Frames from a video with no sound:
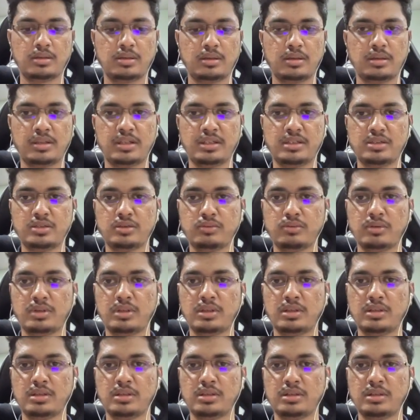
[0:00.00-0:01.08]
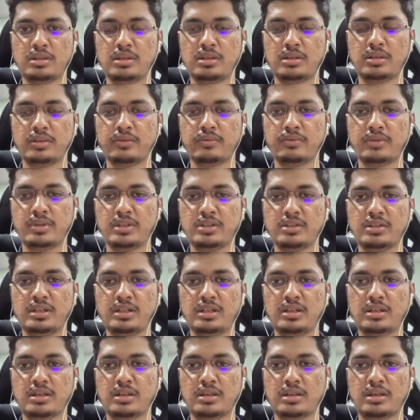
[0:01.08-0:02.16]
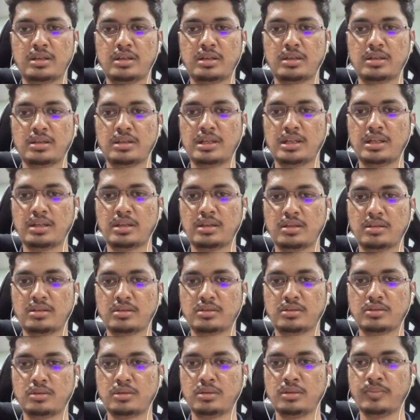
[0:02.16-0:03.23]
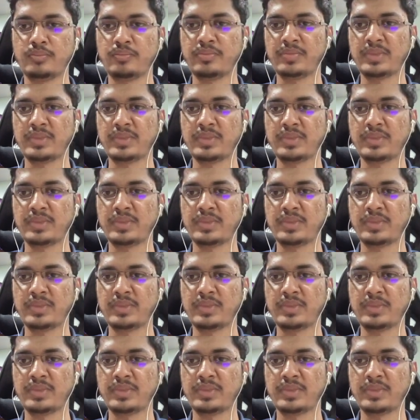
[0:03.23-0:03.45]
Let's quickly refresh it and that error is gone.